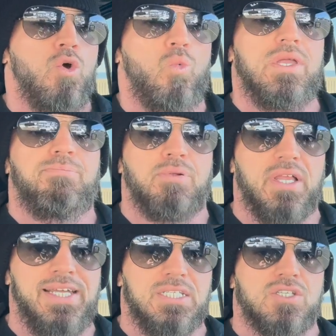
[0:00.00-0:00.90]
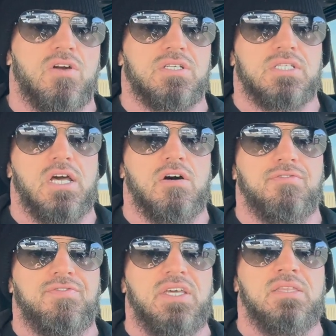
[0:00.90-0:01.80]
We placed
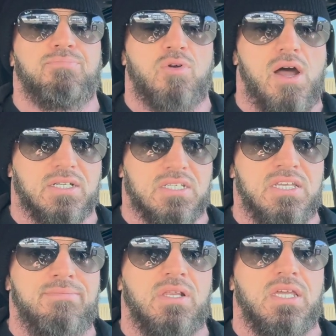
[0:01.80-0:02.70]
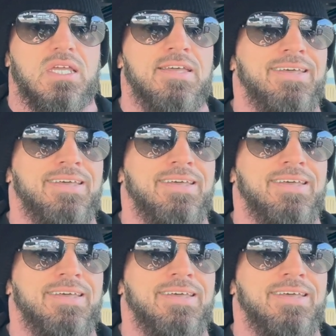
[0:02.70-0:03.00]
ourselves in proximity